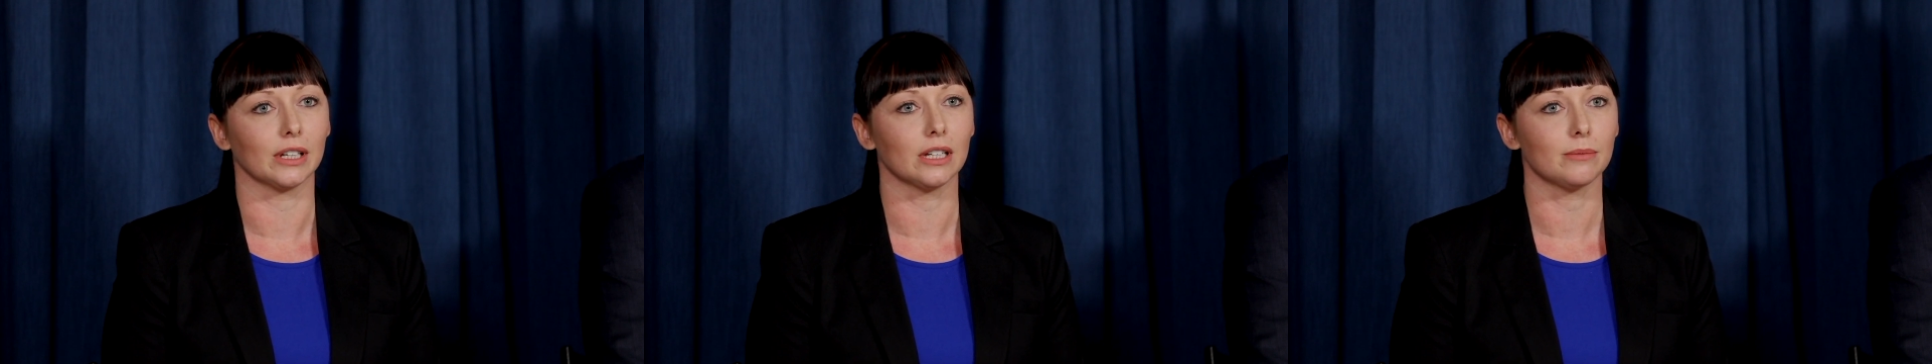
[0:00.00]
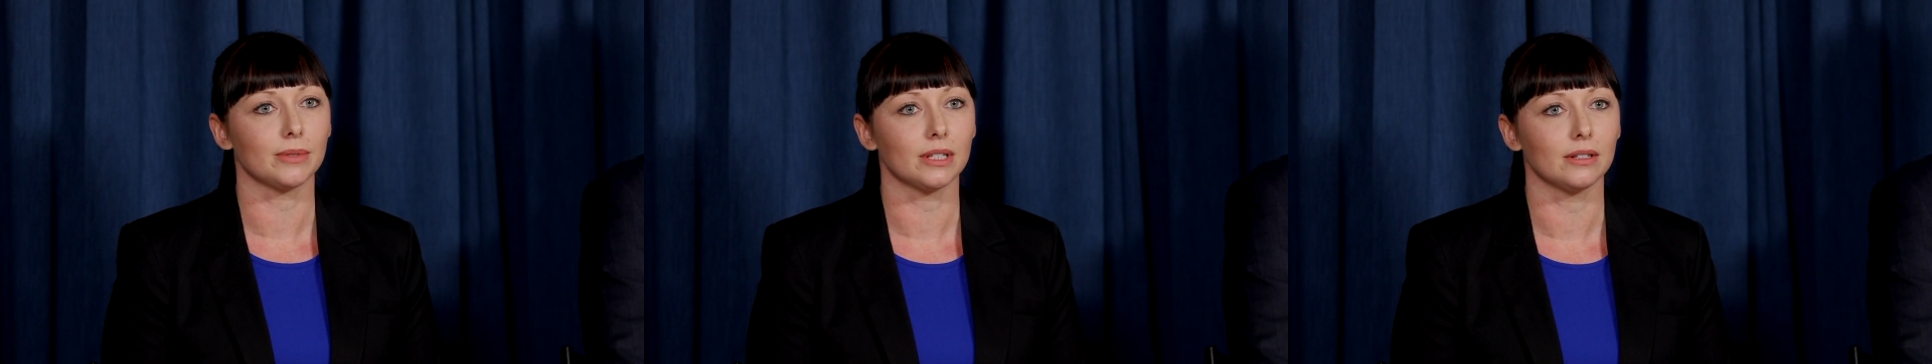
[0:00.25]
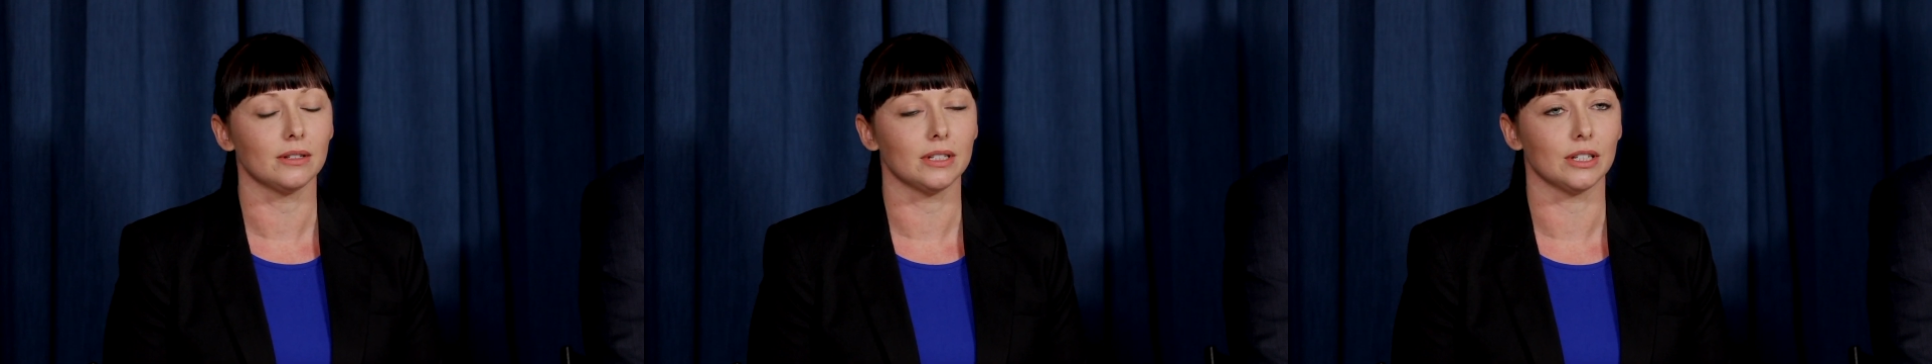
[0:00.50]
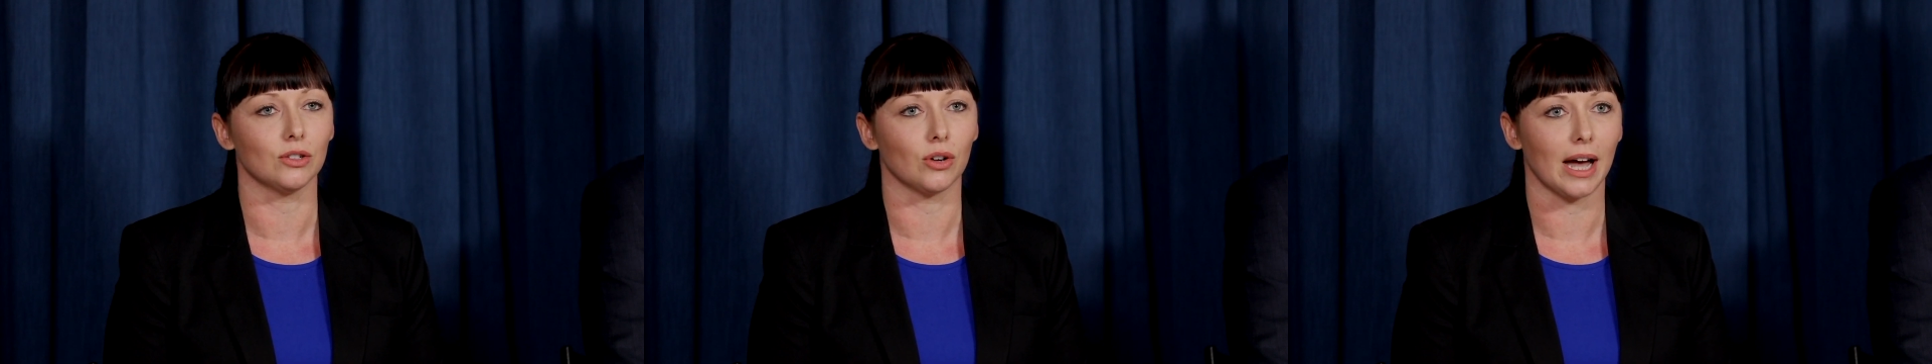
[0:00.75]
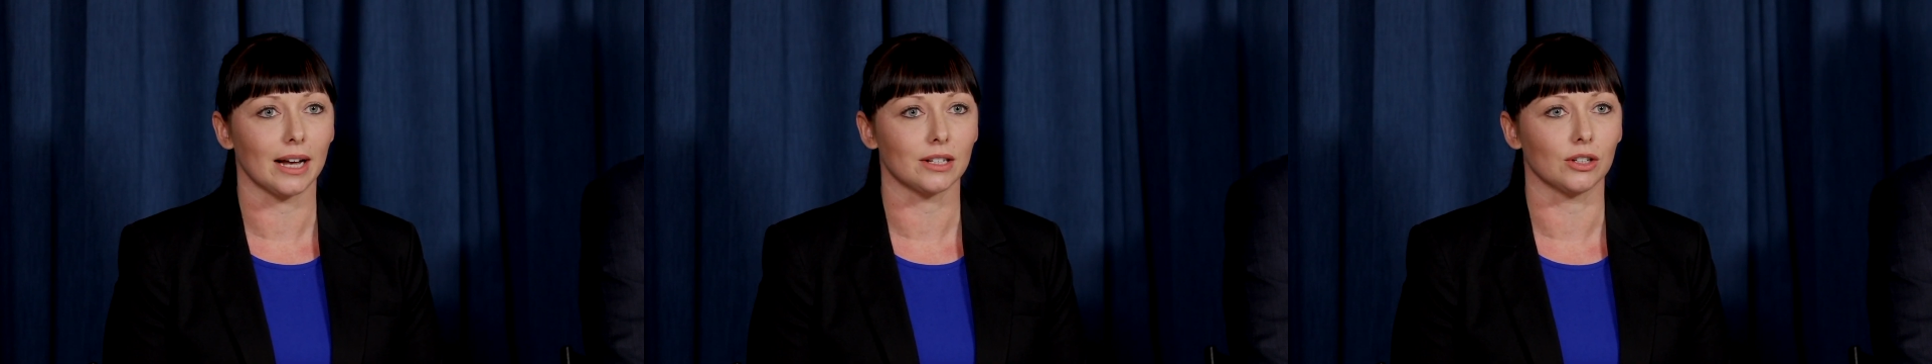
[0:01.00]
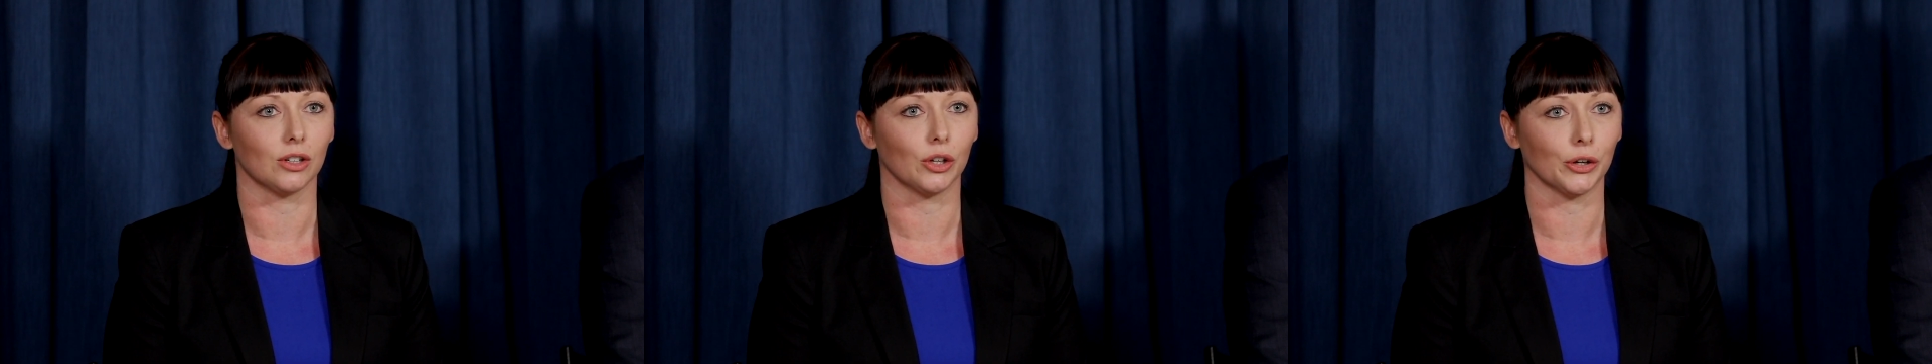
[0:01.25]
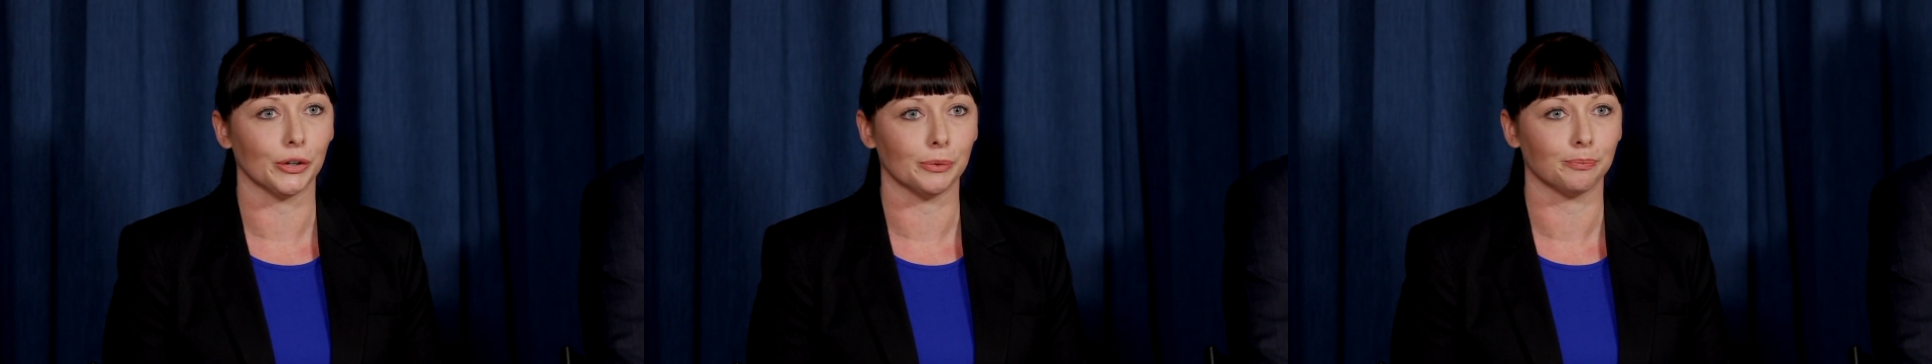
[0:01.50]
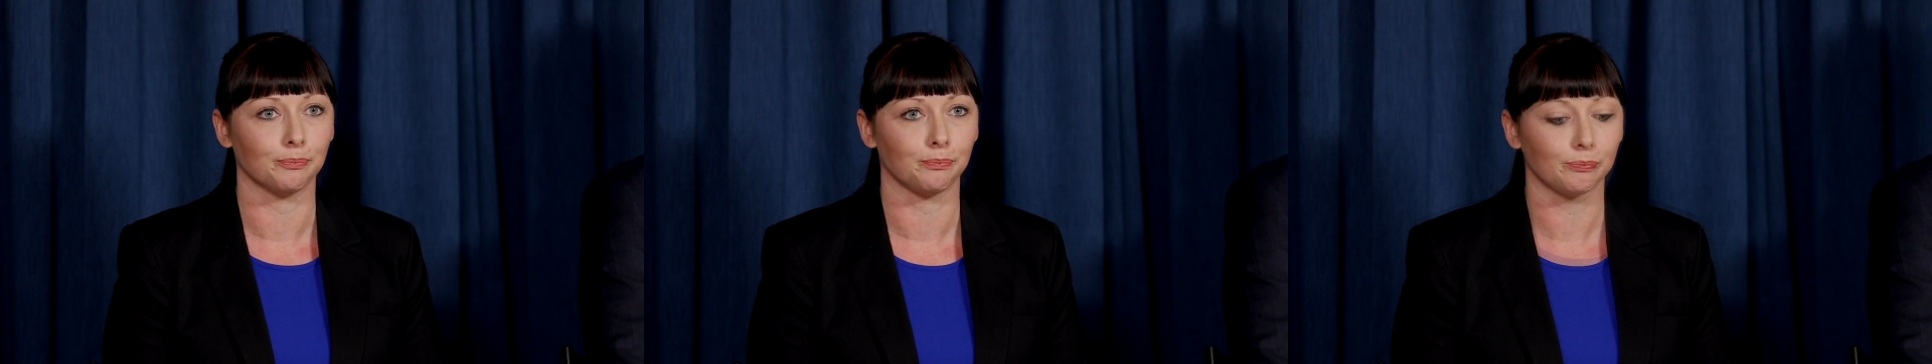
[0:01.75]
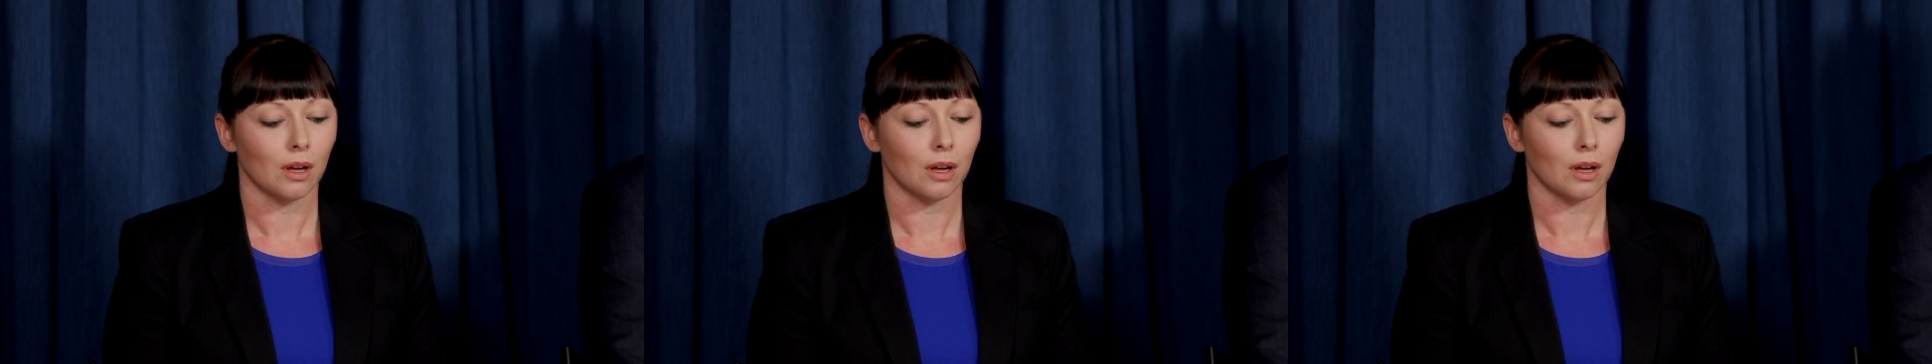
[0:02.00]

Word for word: Phillips did not act alone.